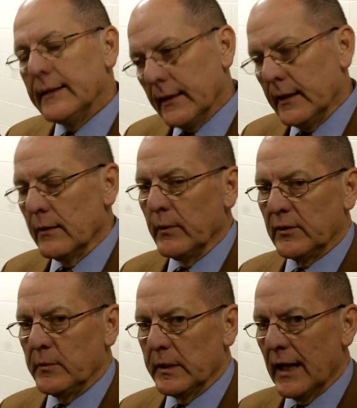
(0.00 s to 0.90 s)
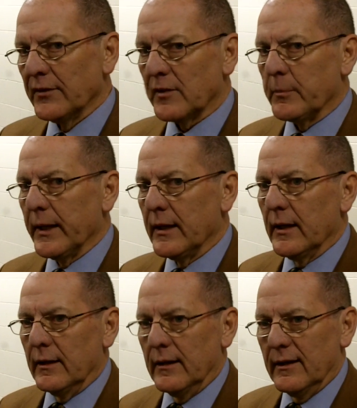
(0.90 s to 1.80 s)
They did. And then we lost our big
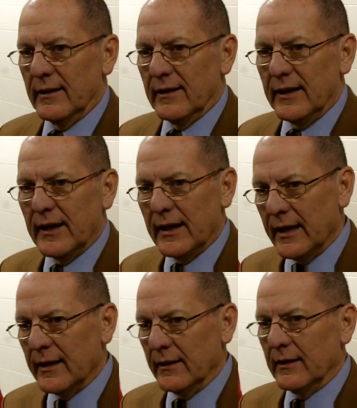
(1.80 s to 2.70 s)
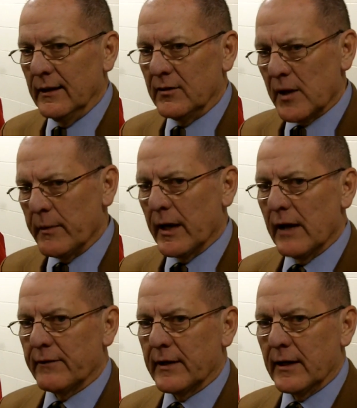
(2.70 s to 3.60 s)
kid. He got hit. He's coming
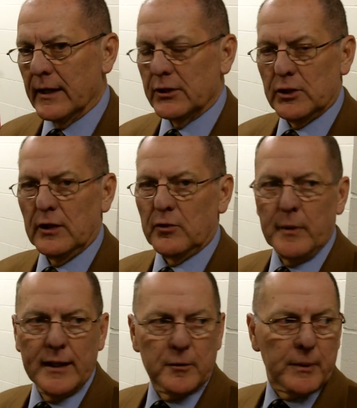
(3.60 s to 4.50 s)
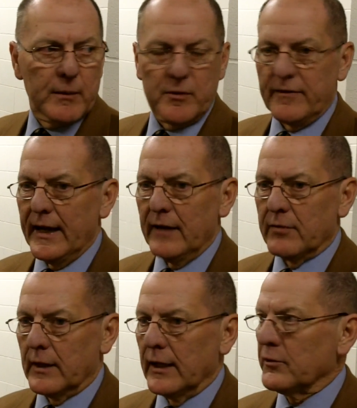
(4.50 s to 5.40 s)
off a concussion, so we had to play with
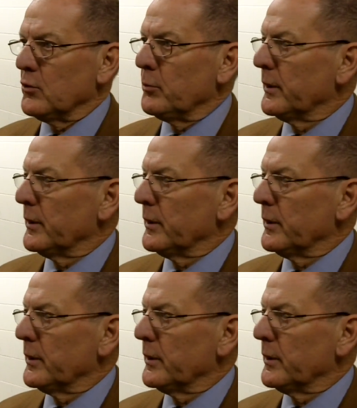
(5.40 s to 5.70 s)
five the last two